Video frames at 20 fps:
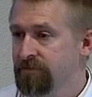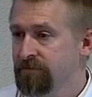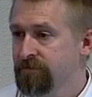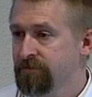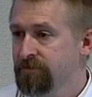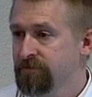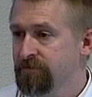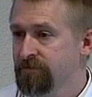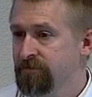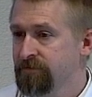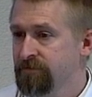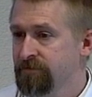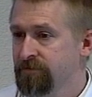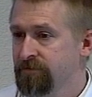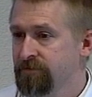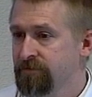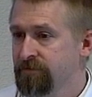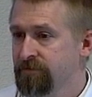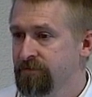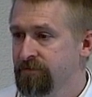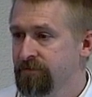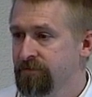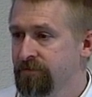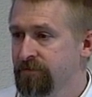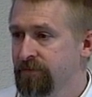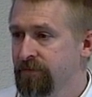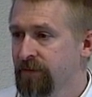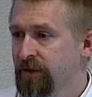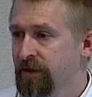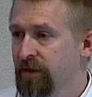
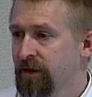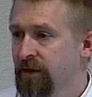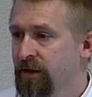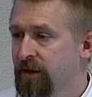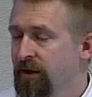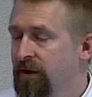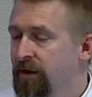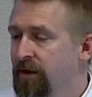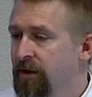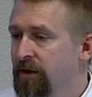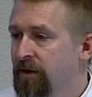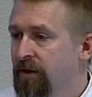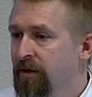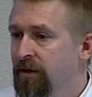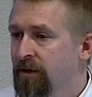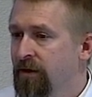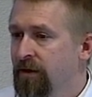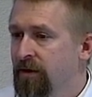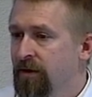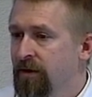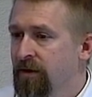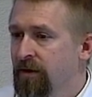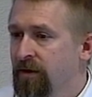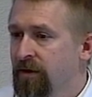No one is speaking in this clip.